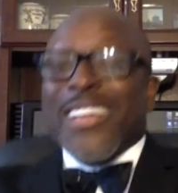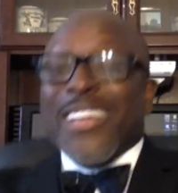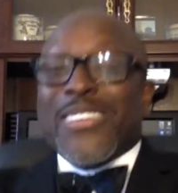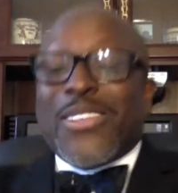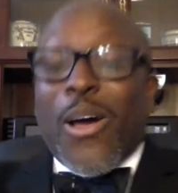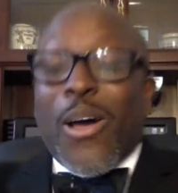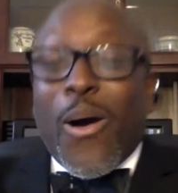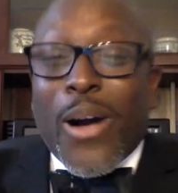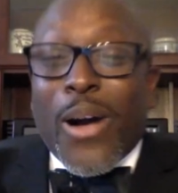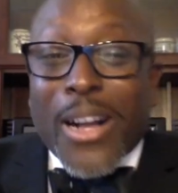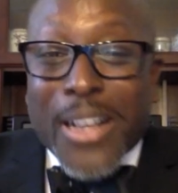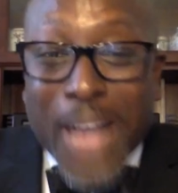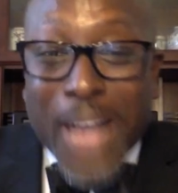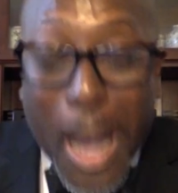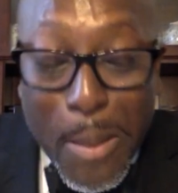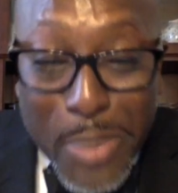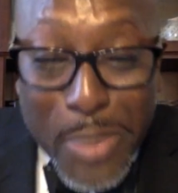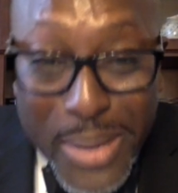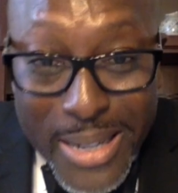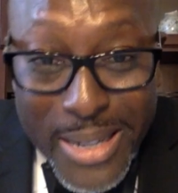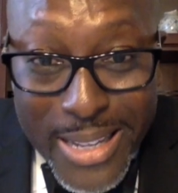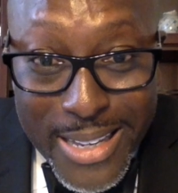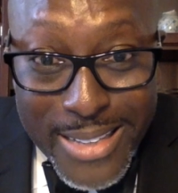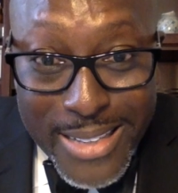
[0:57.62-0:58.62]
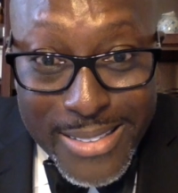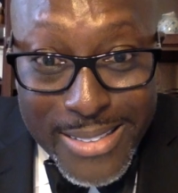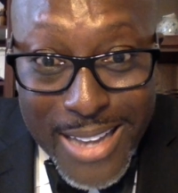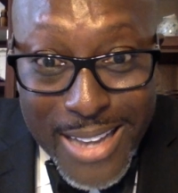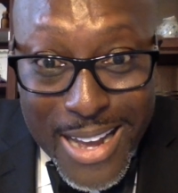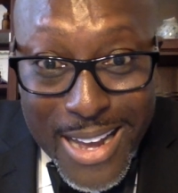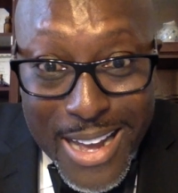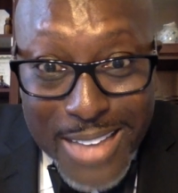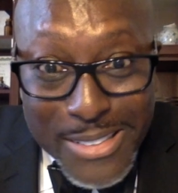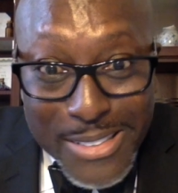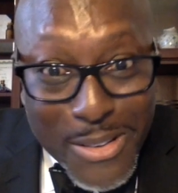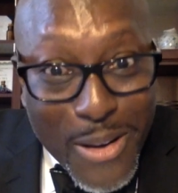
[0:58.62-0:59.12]
So a couple of these
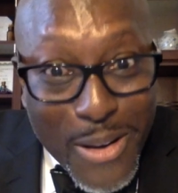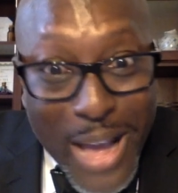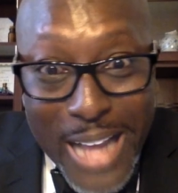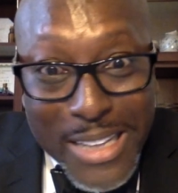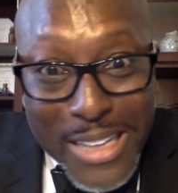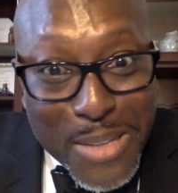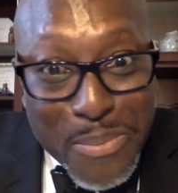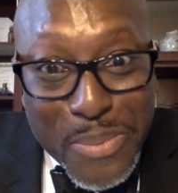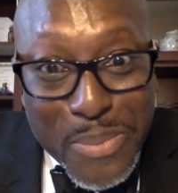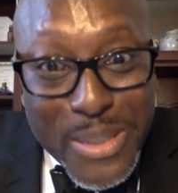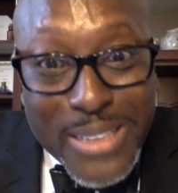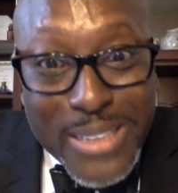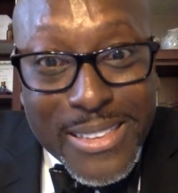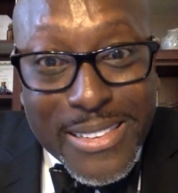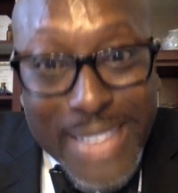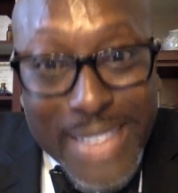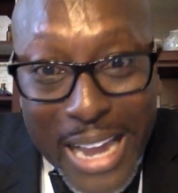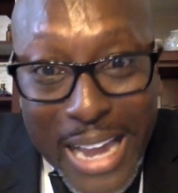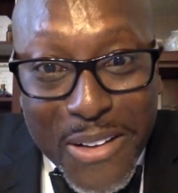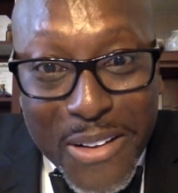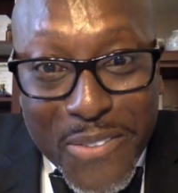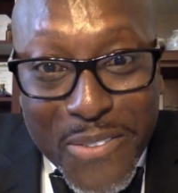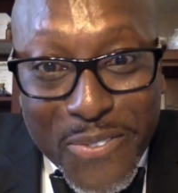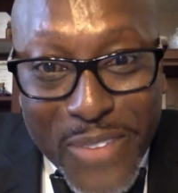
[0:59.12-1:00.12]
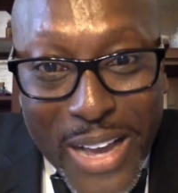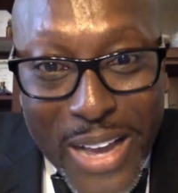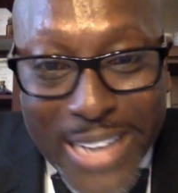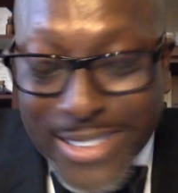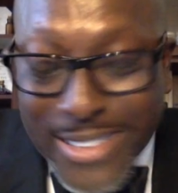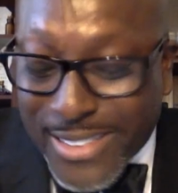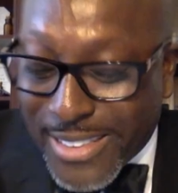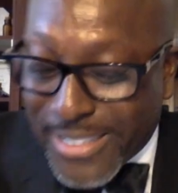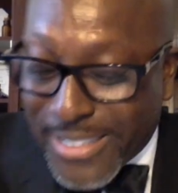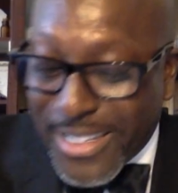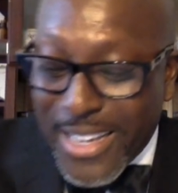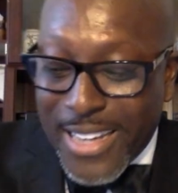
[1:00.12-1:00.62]
duns gonna have to be
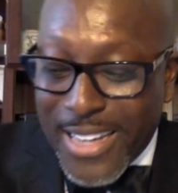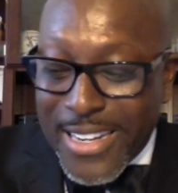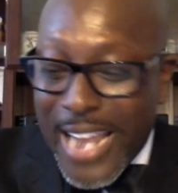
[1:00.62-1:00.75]
sacrifices.